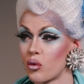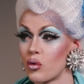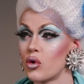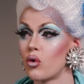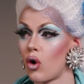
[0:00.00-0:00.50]

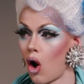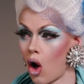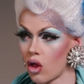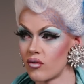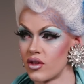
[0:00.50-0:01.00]
through
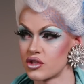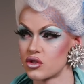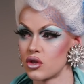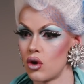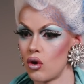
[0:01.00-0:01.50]
all of
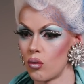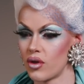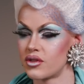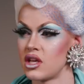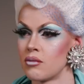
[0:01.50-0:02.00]
this
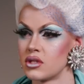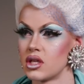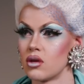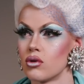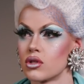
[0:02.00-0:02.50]
with
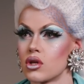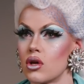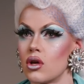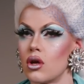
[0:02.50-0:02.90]
TMZ was